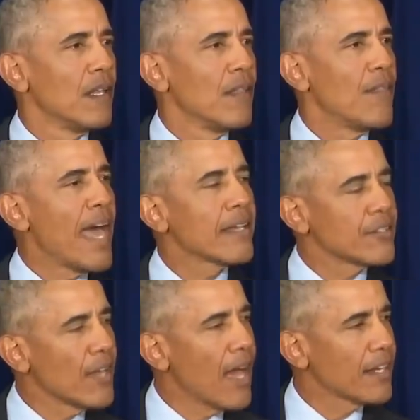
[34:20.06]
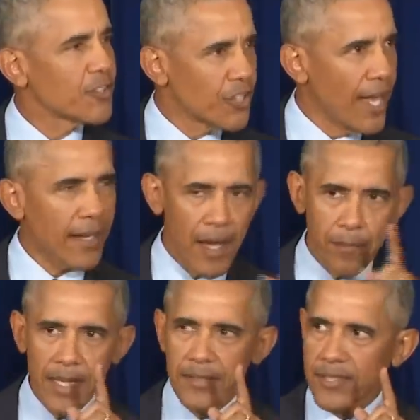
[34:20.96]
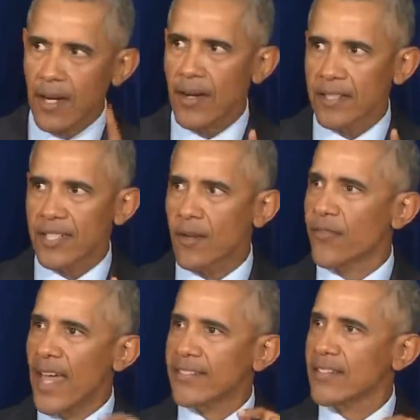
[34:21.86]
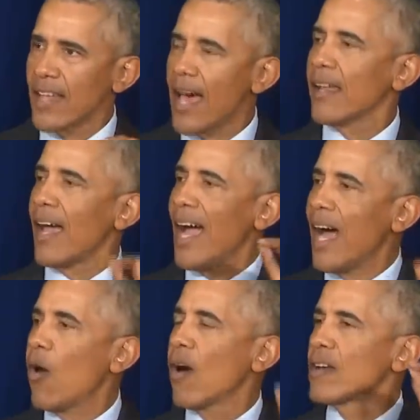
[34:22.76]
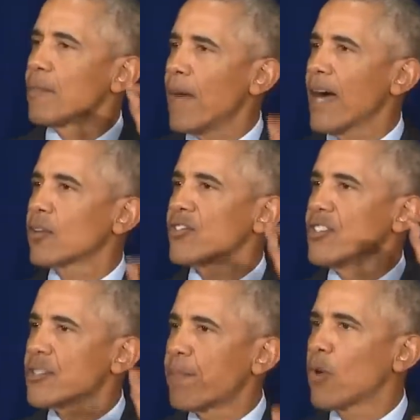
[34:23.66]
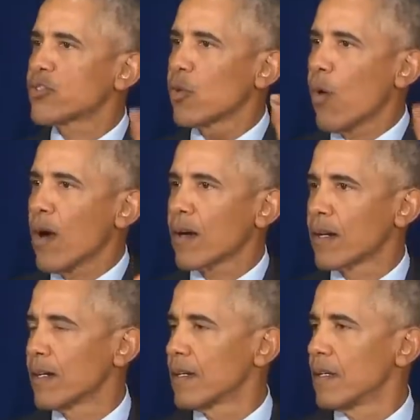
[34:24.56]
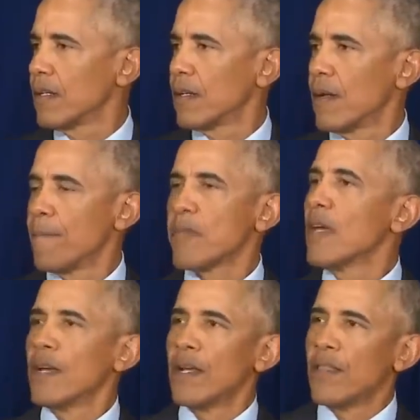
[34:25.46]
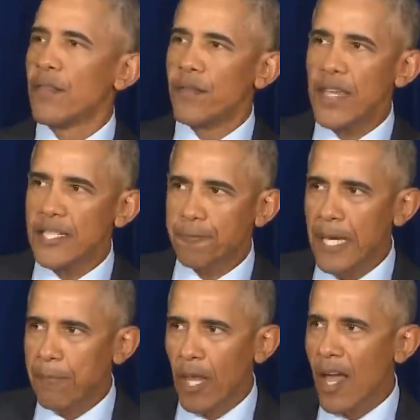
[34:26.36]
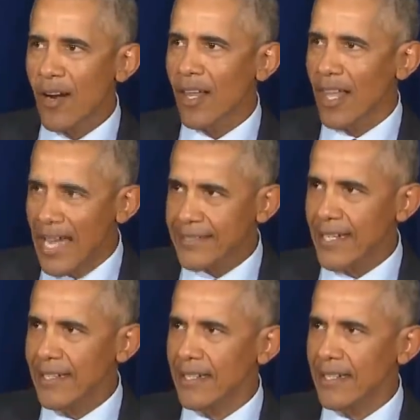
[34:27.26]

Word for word: that is not a check. I'm being serious here. That's not how our democracy is supposed to work. These people aren't elected.